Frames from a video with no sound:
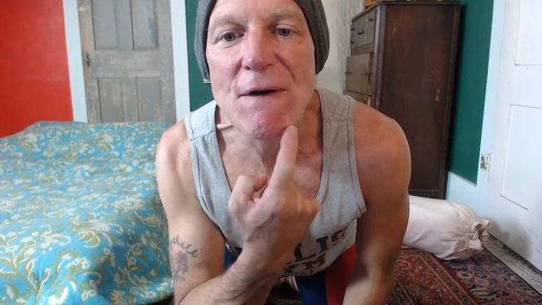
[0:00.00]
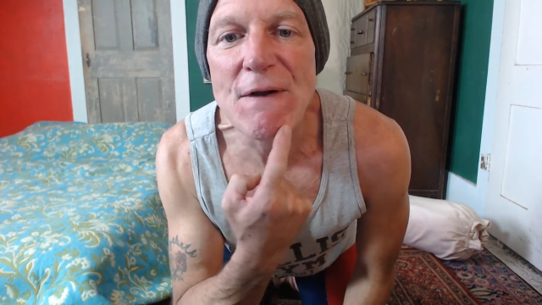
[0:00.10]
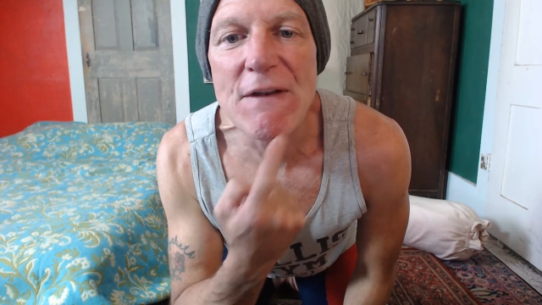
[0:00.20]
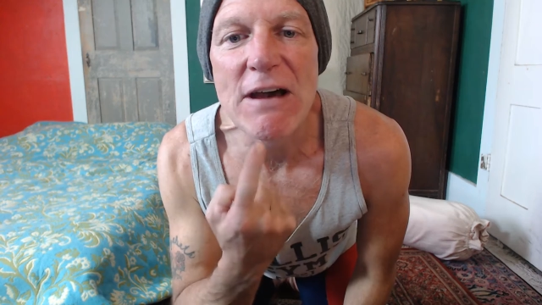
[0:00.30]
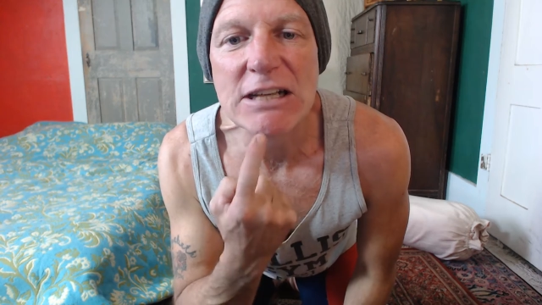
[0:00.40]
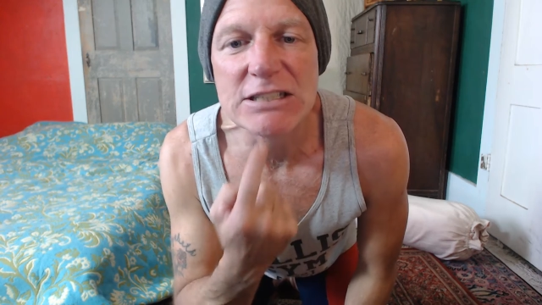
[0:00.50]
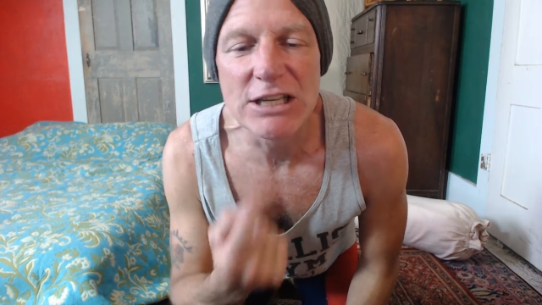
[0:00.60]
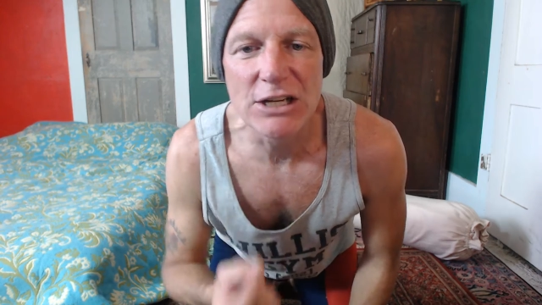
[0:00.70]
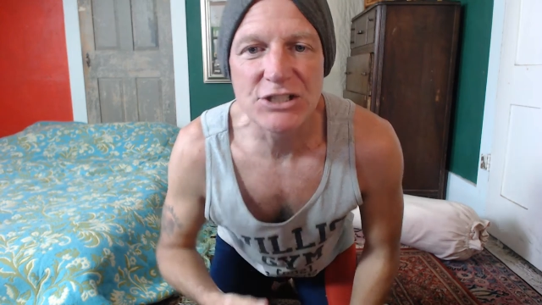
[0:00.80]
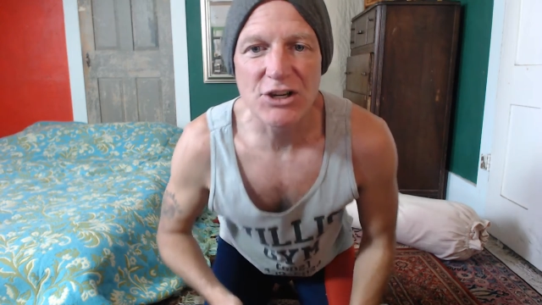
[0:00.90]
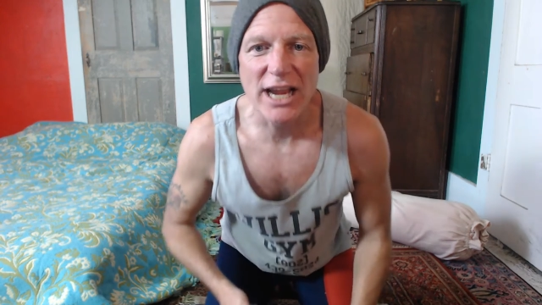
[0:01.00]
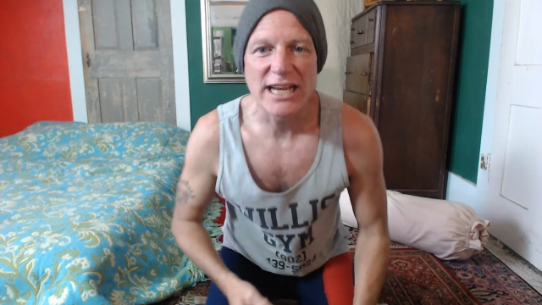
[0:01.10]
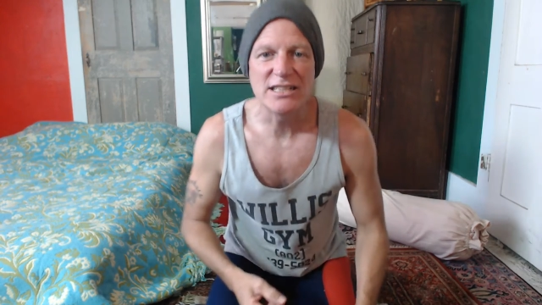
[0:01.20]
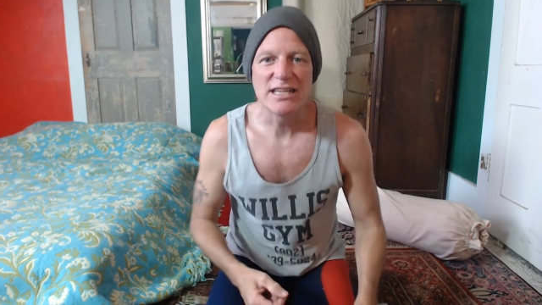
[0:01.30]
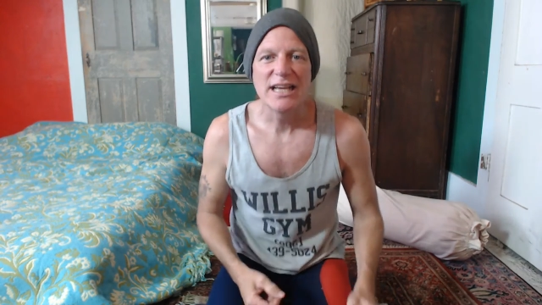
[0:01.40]
nice little
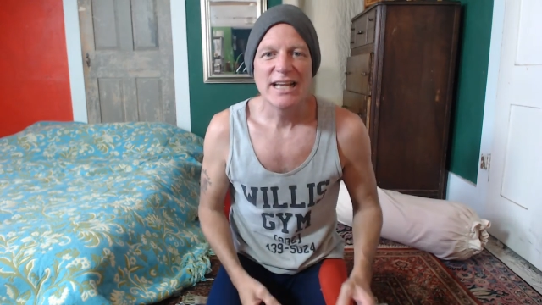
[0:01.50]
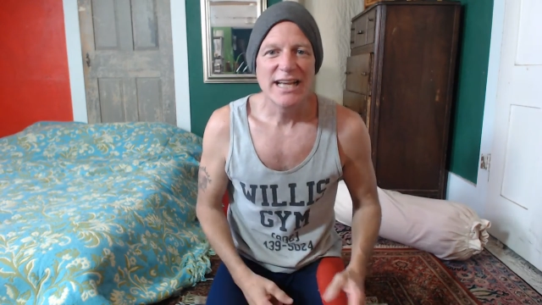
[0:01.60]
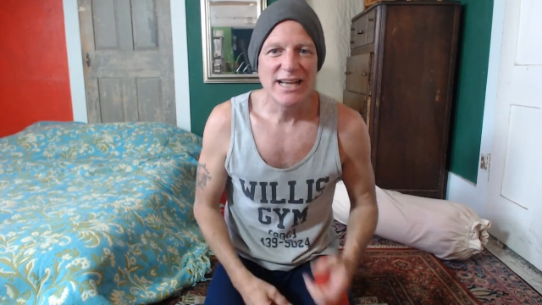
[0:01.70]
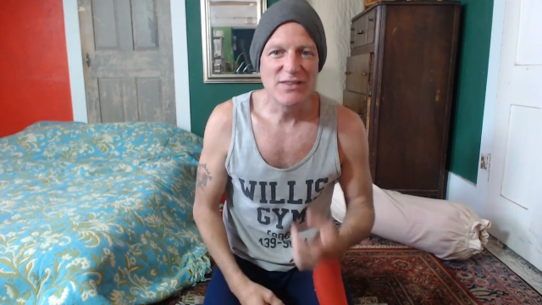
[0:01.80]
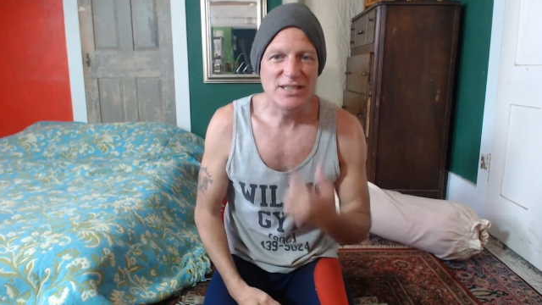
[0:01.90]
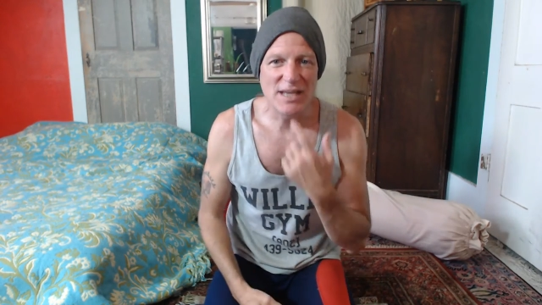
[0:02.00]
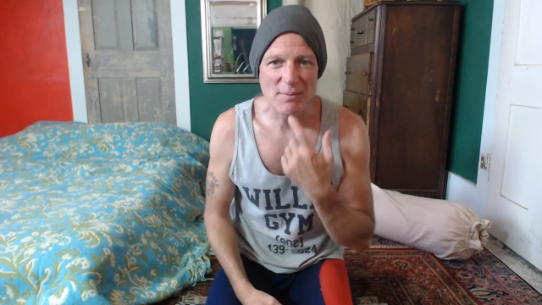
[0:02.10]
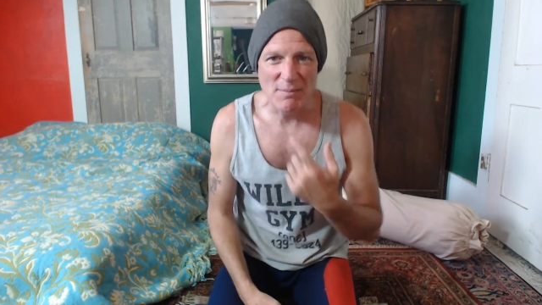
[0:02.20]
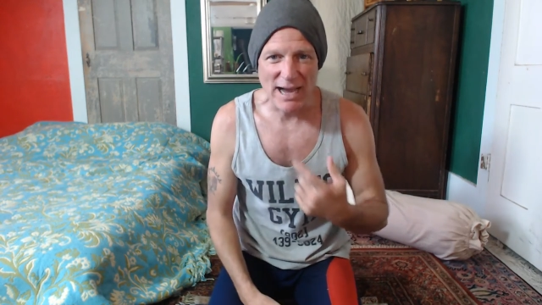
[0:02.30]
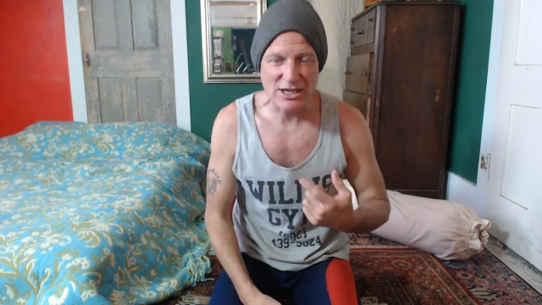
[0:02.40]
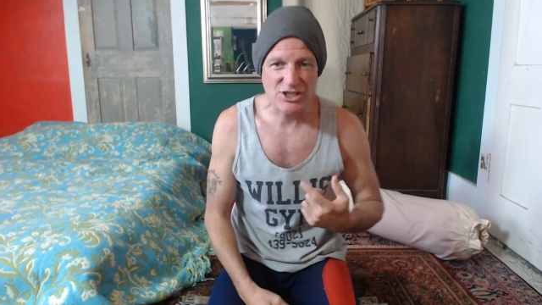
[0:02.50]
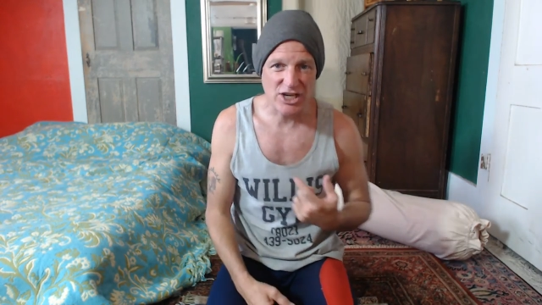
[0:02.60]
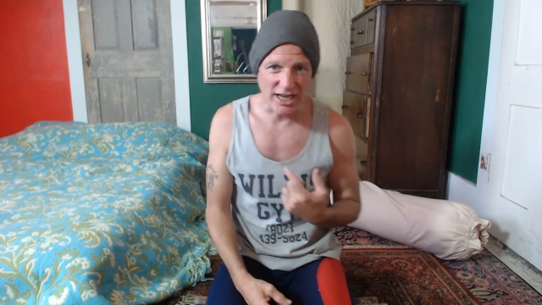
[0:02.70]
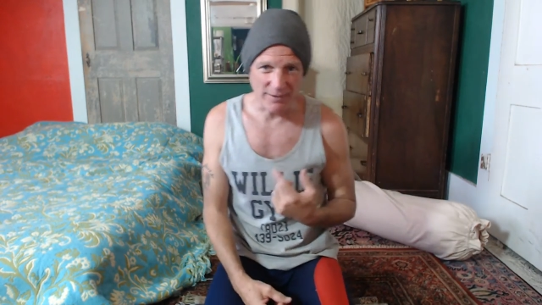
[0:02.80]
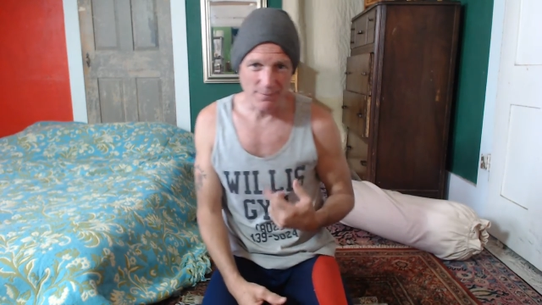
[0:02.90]
drains in the tip of my
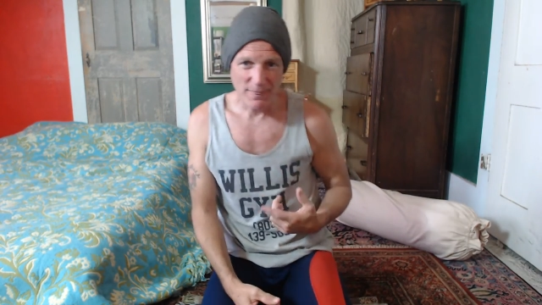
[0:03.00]
chin.